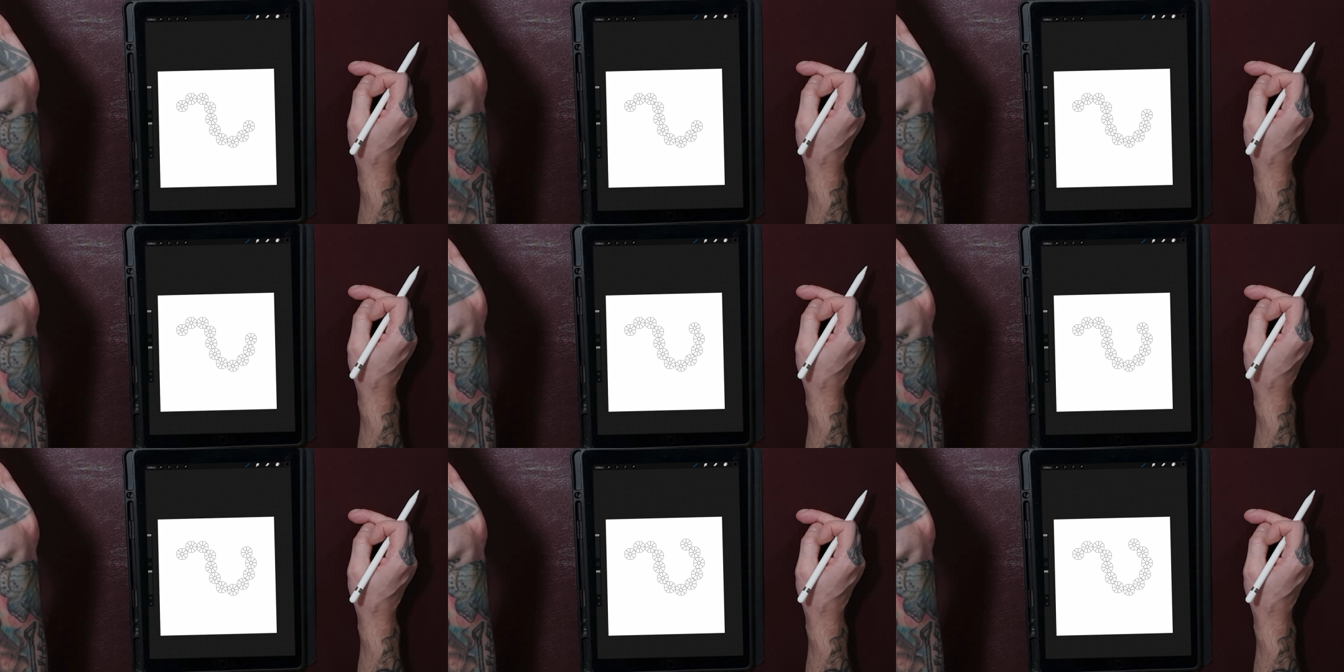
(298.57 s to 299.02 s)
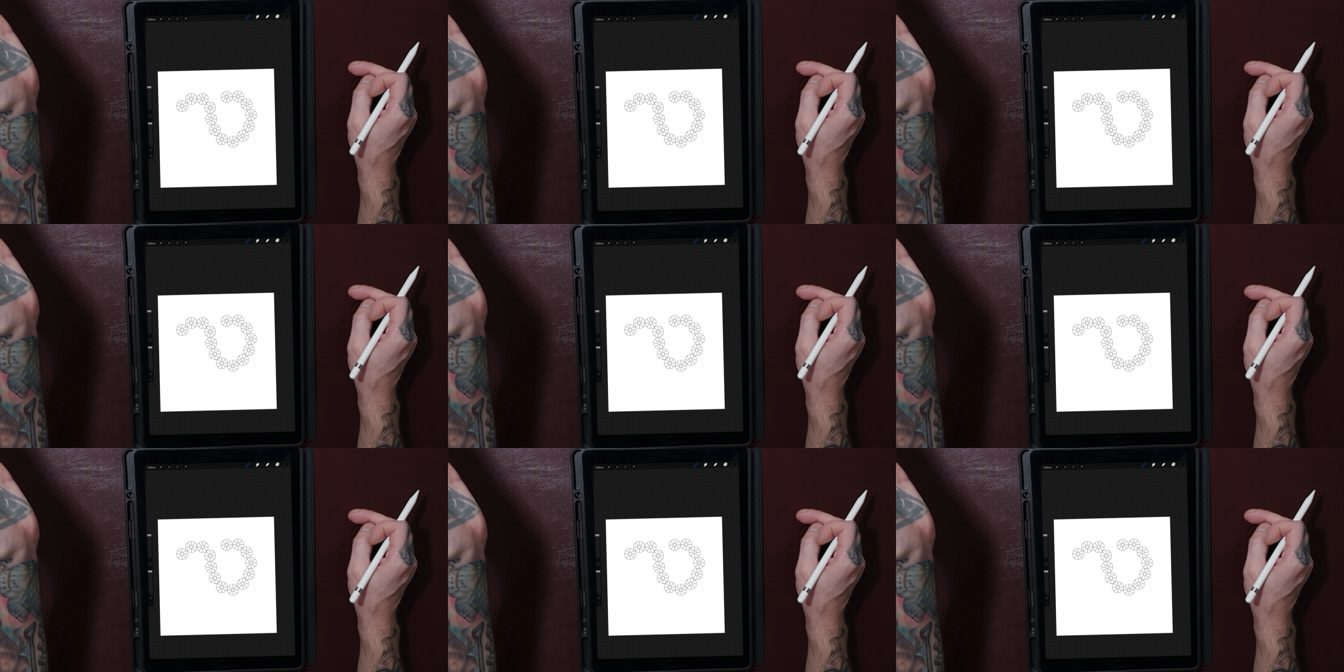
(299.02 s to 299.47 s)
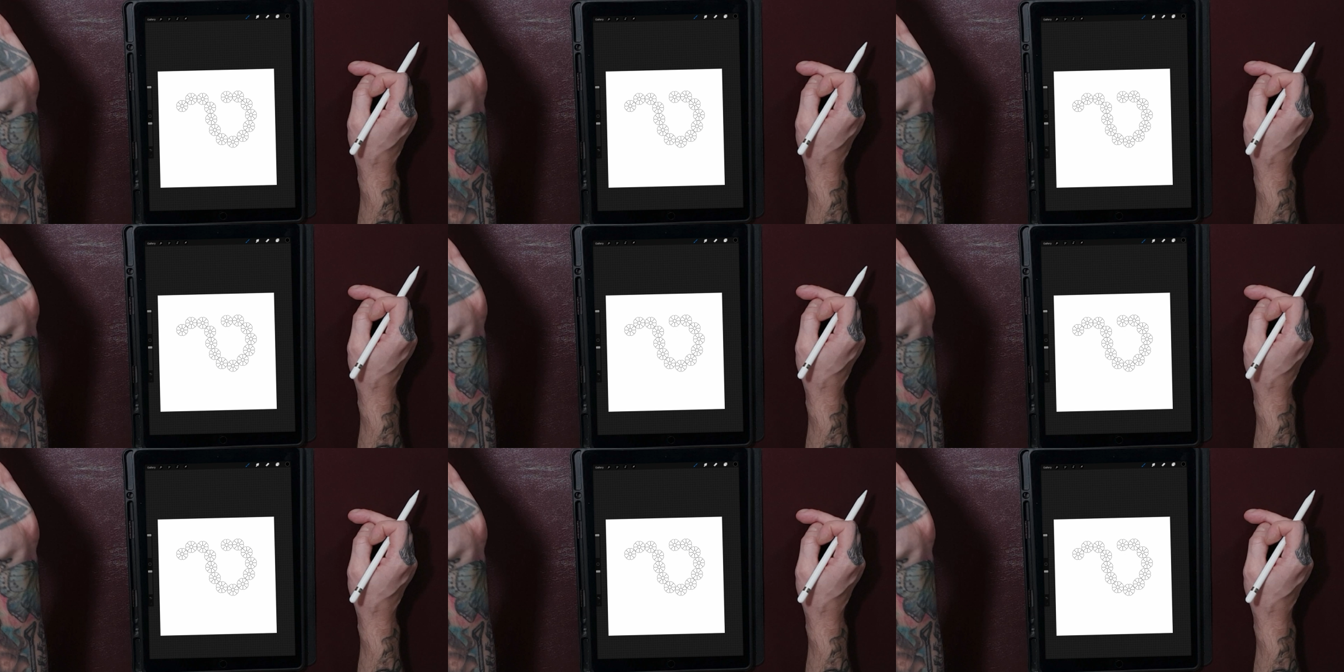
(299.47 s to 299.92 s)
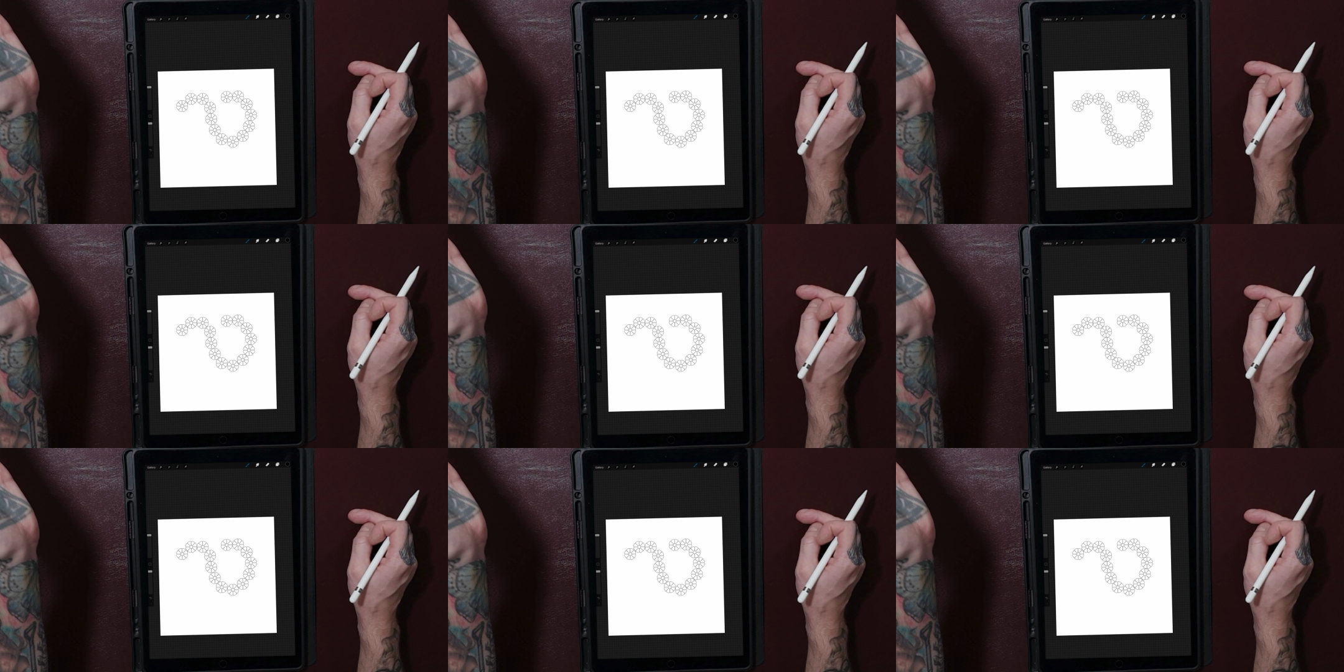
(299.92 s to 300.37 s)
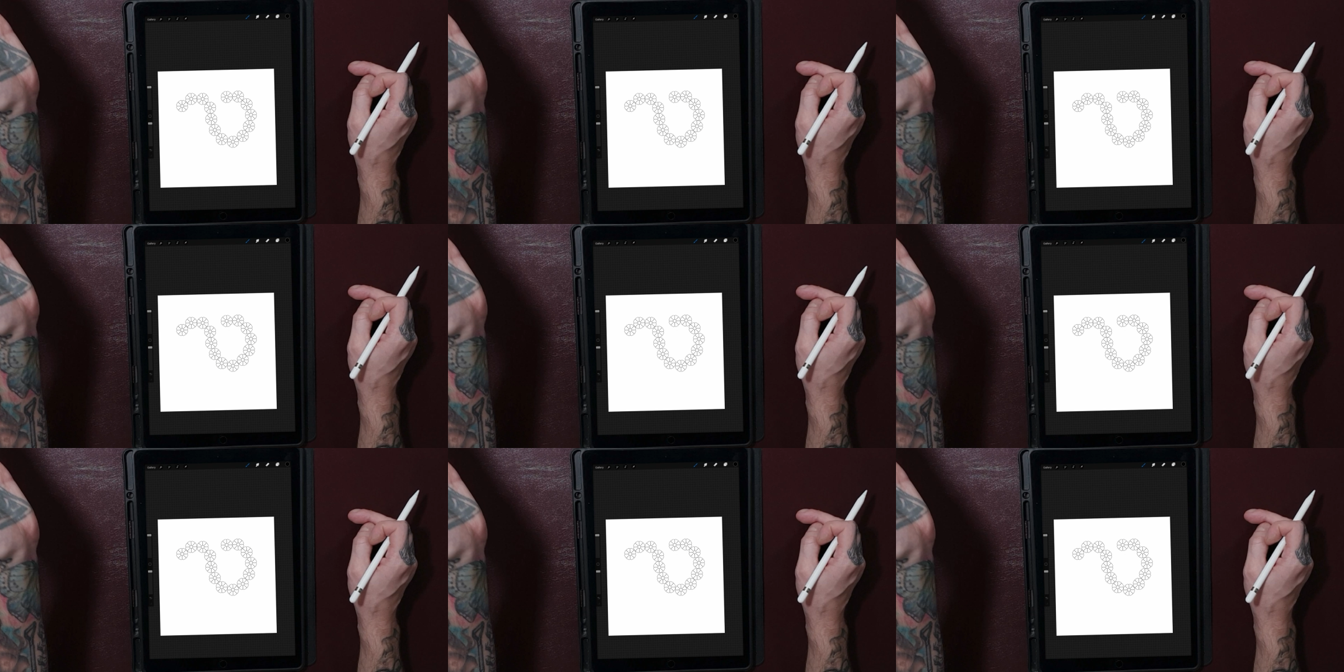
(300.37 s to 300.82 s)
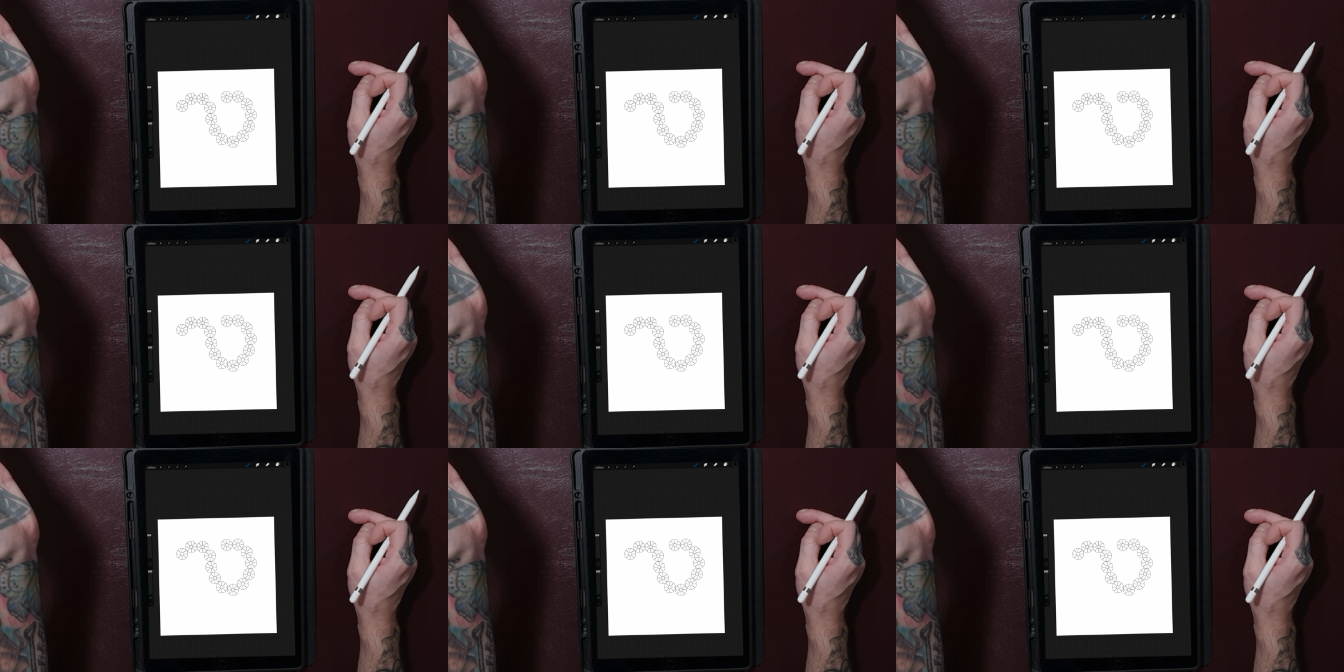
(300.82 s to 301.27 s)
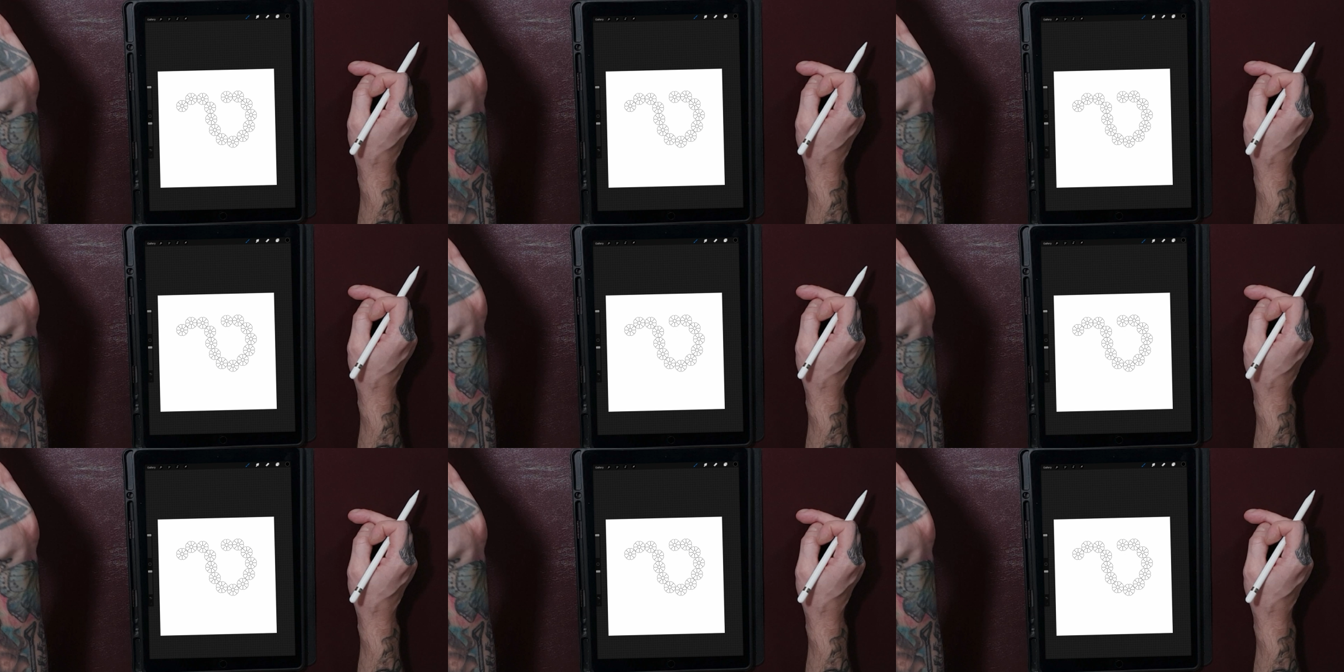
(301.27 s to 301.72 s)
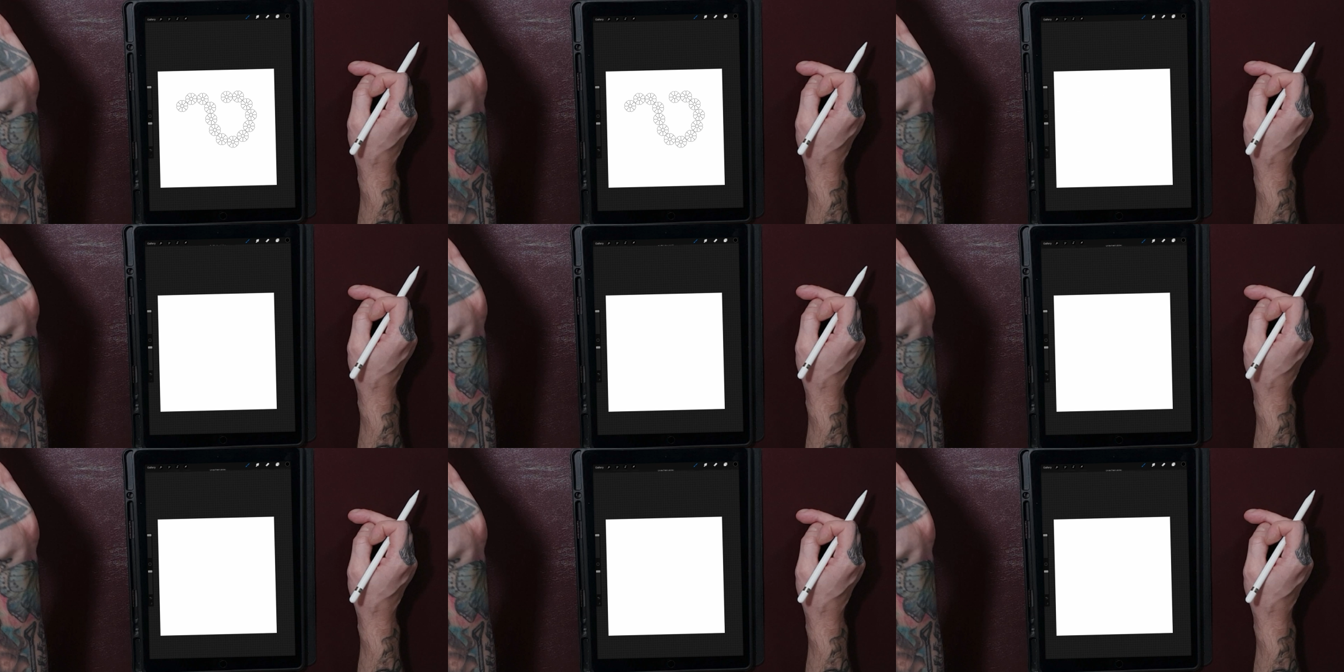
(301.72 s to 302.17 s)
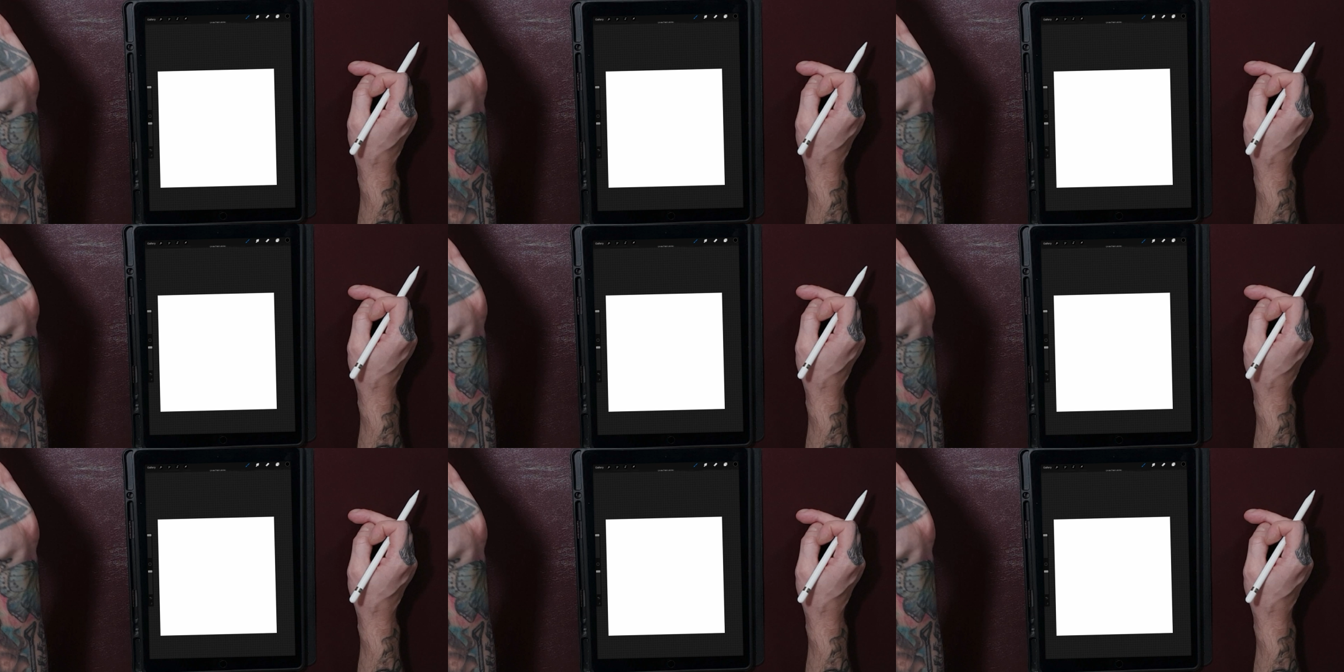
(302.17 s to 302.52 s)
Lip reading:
Nobody's mouth can be seen.